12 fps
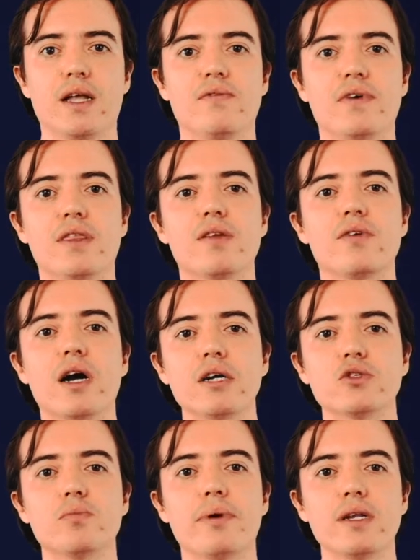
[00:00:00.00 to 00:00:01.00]
With regard
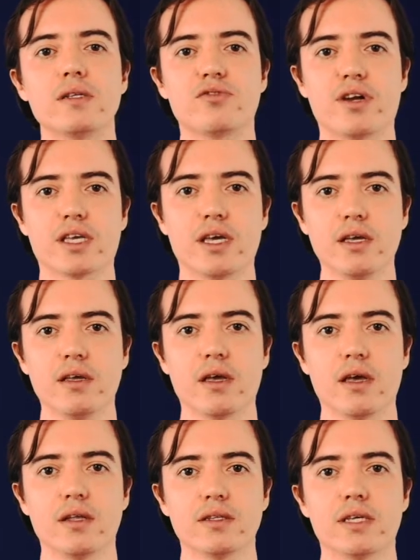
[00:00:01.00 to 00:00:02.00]
to body tracking,
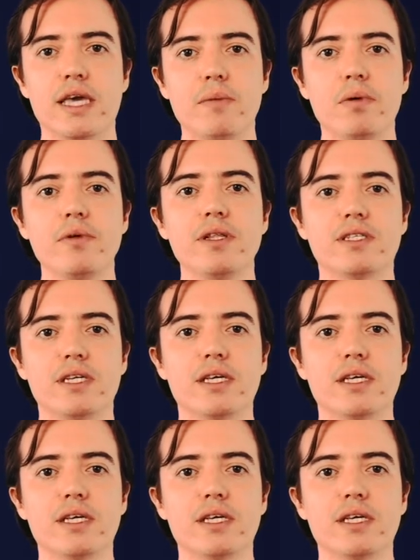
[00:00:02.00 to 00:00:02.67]
the capability